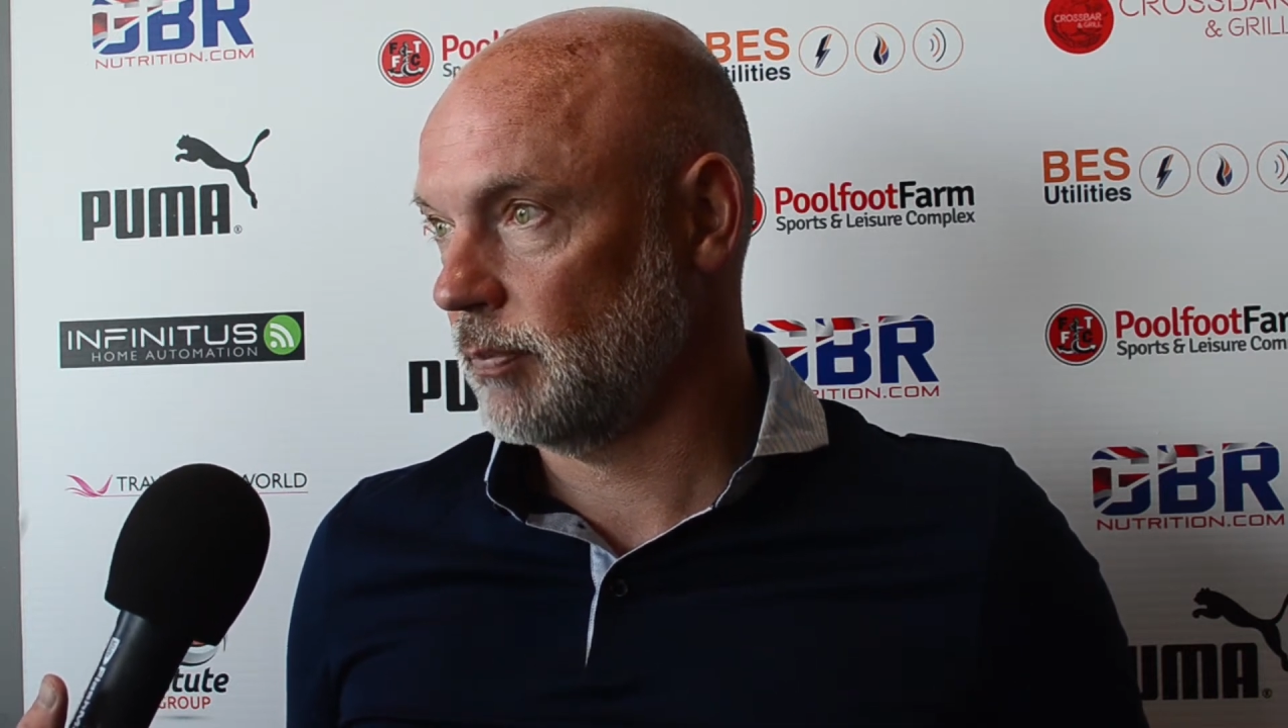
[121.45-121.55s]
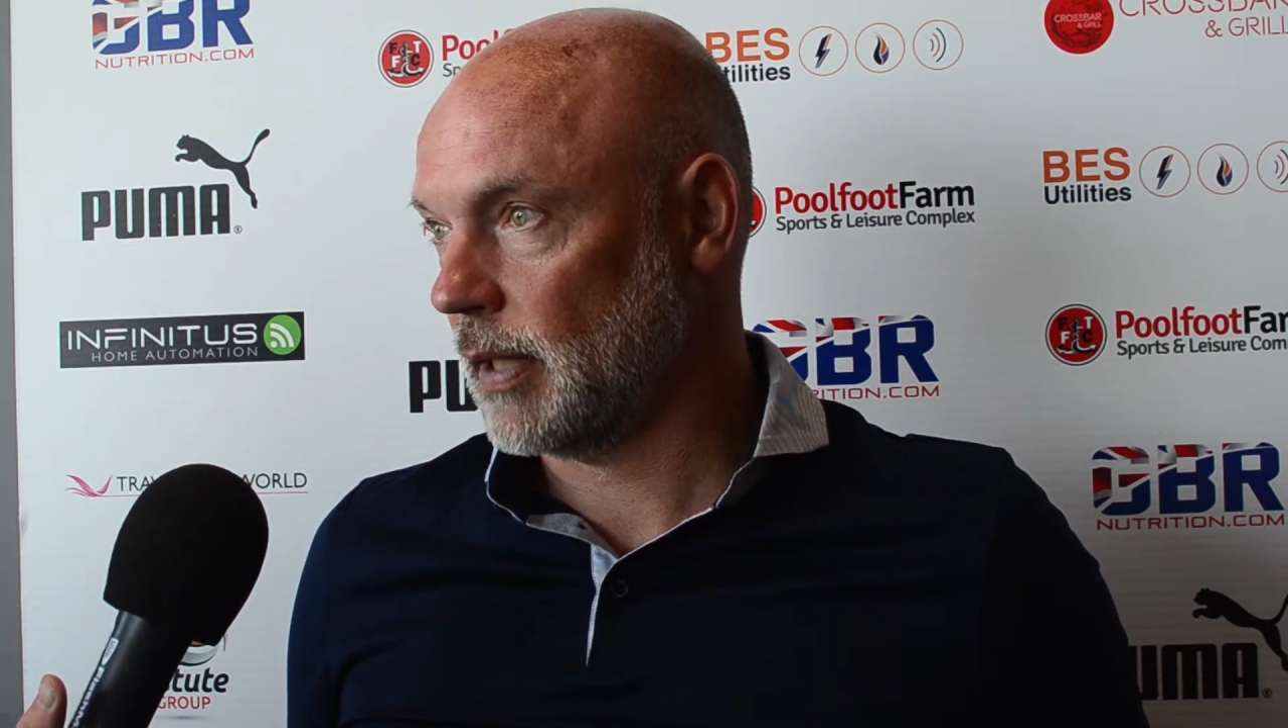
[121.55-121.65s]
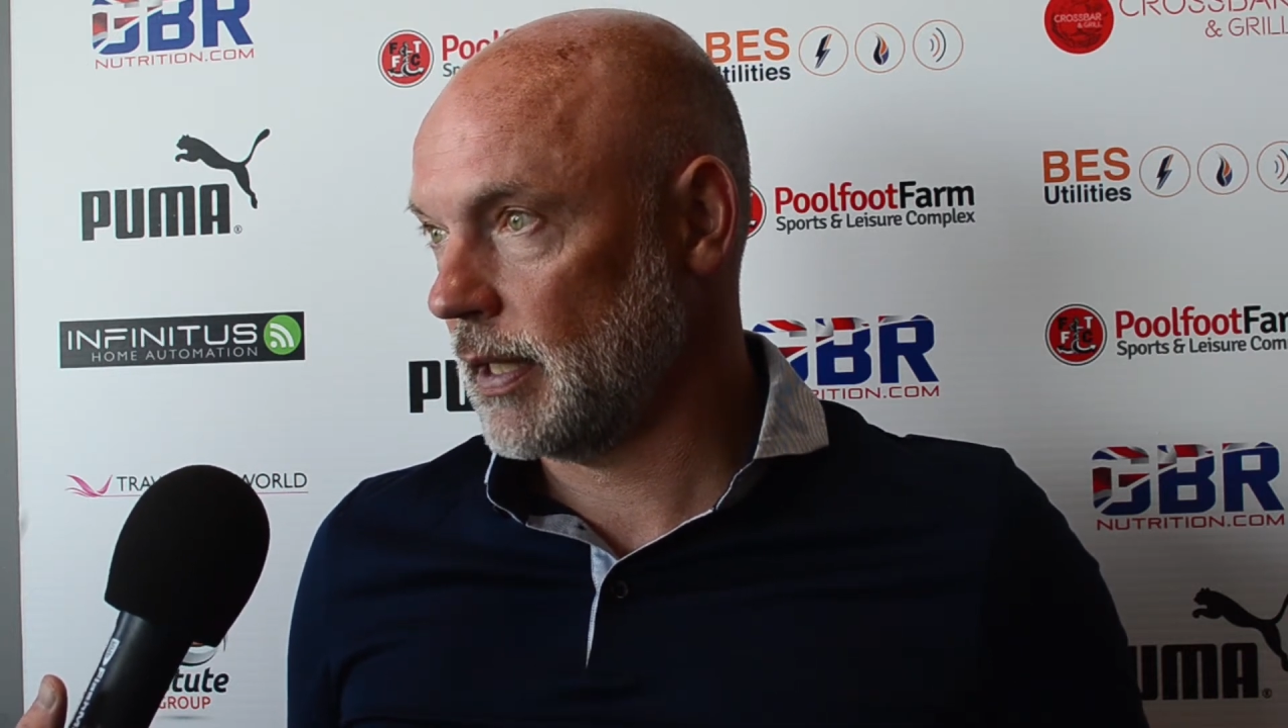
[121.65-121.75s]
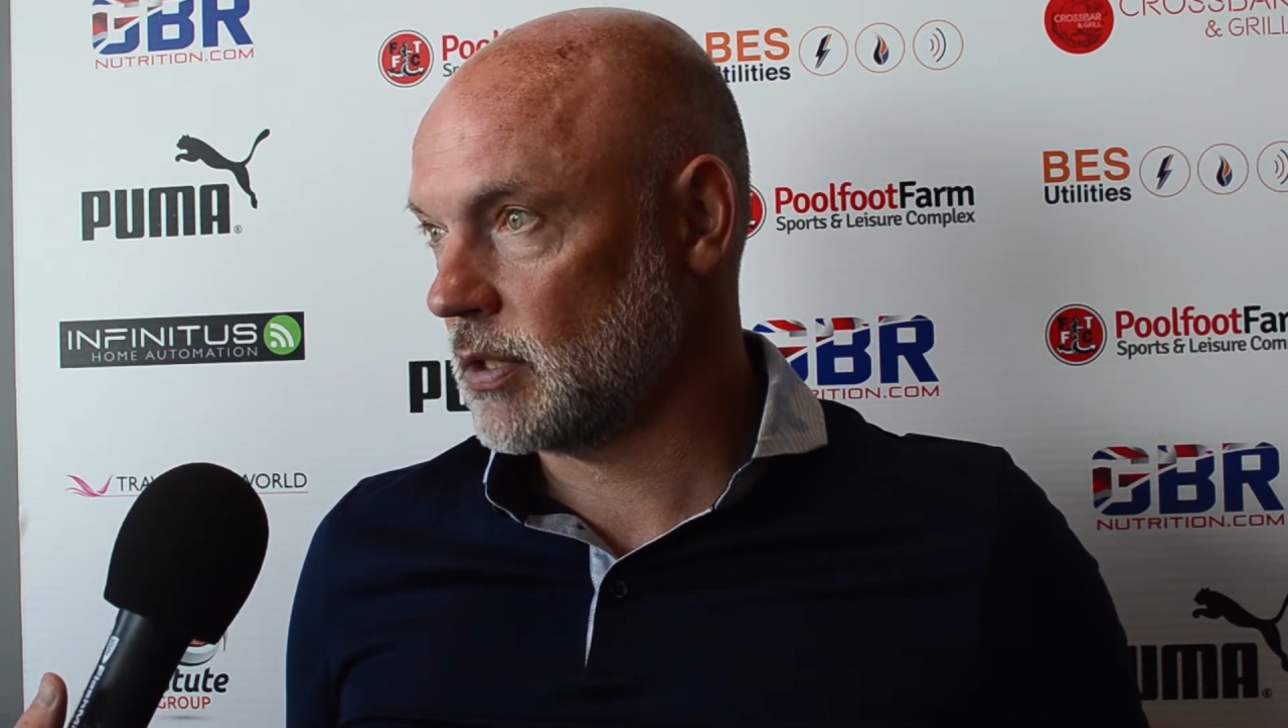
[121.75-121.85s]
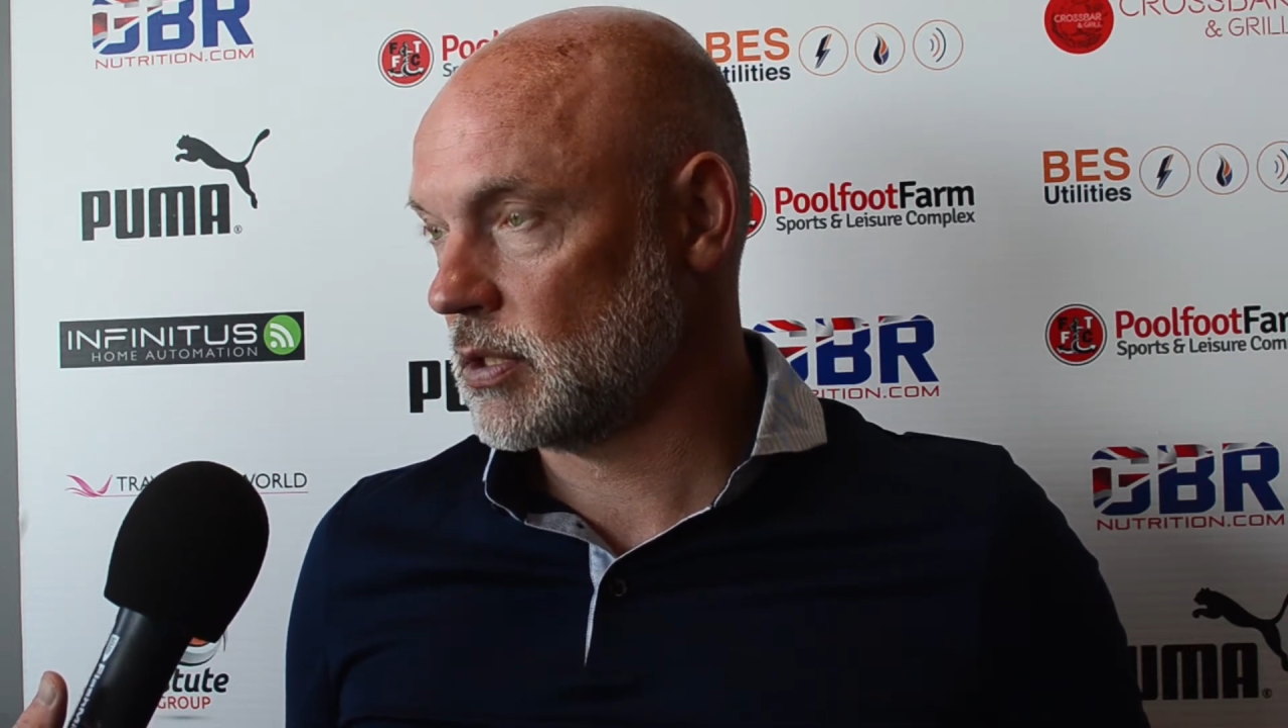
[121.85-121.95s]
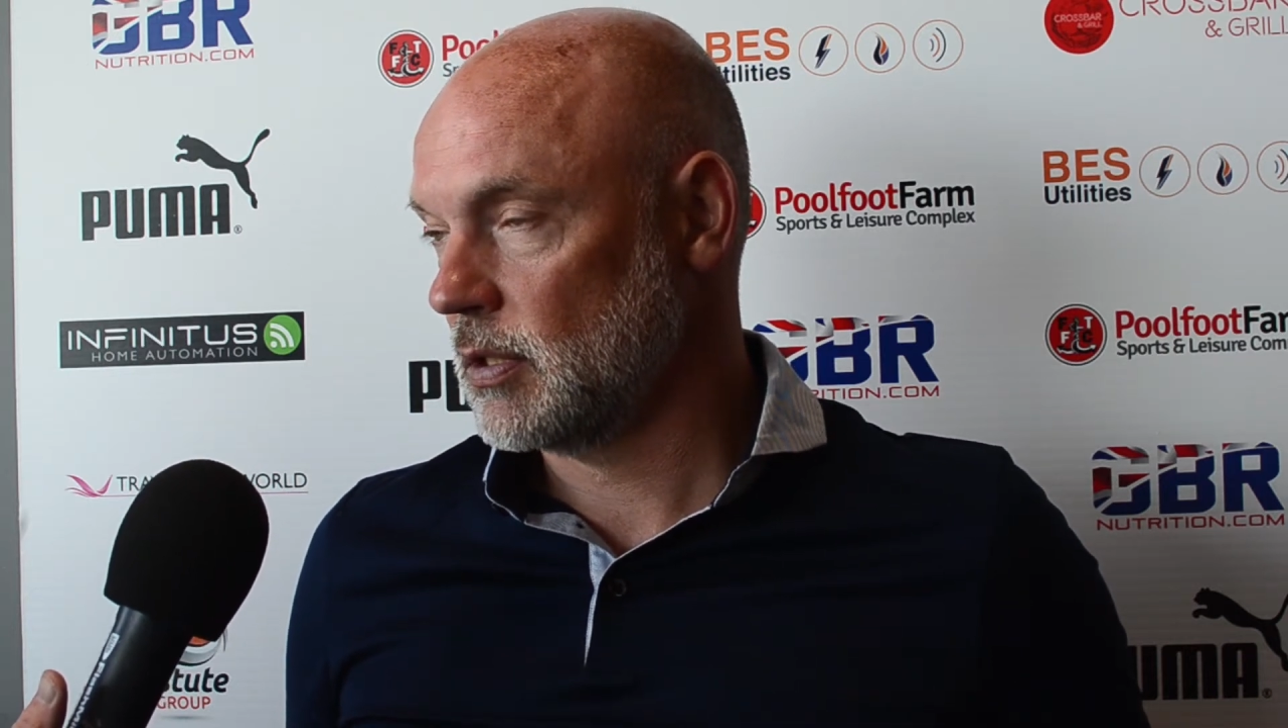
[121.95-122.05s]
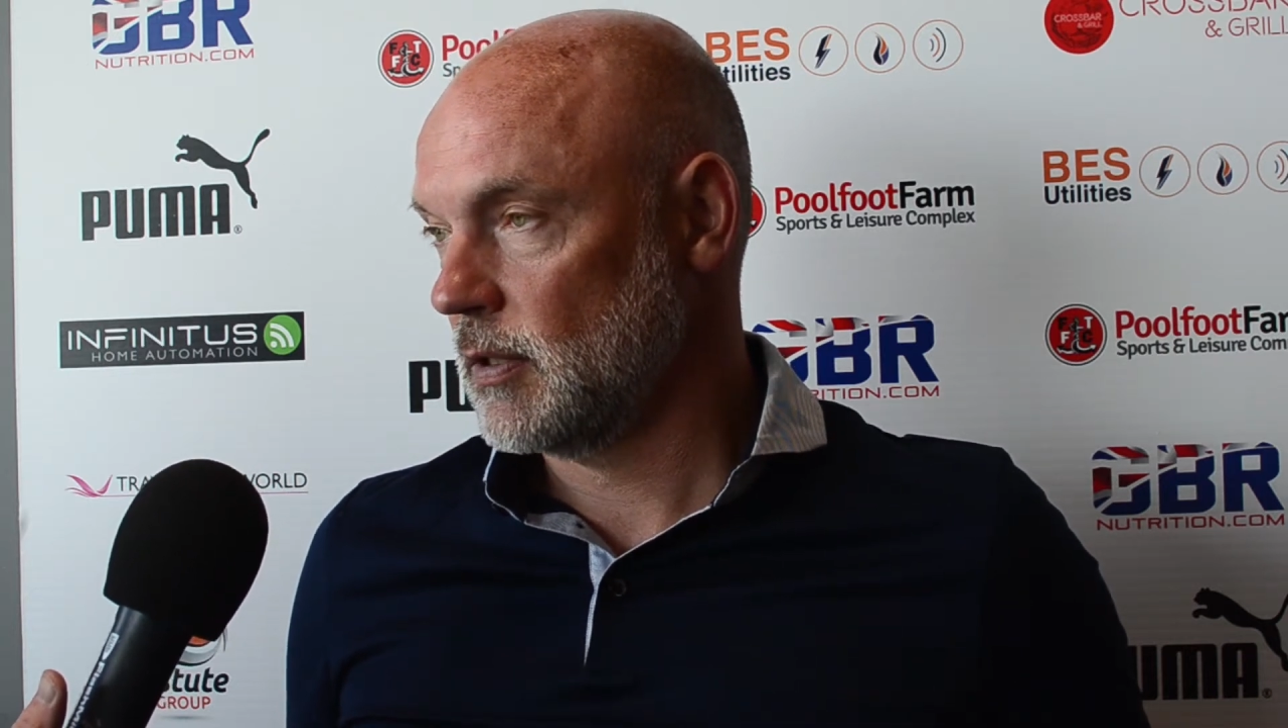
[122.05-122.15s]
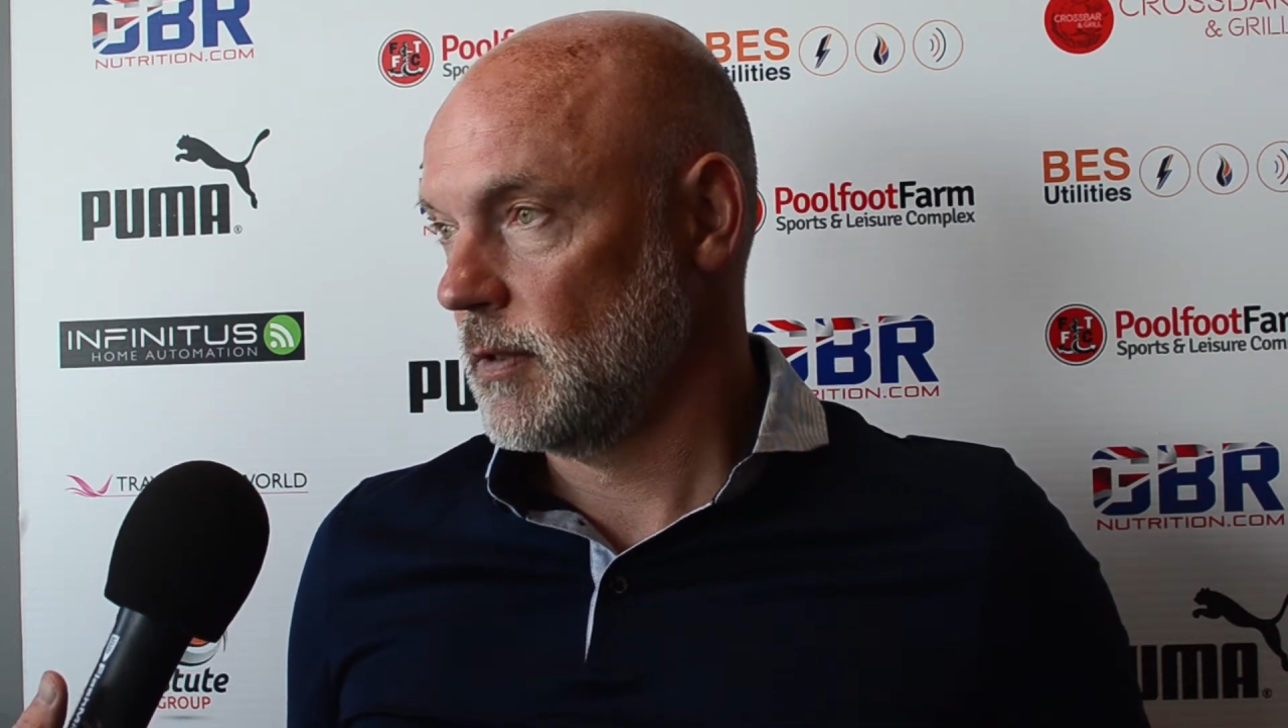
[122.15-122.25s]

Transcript: players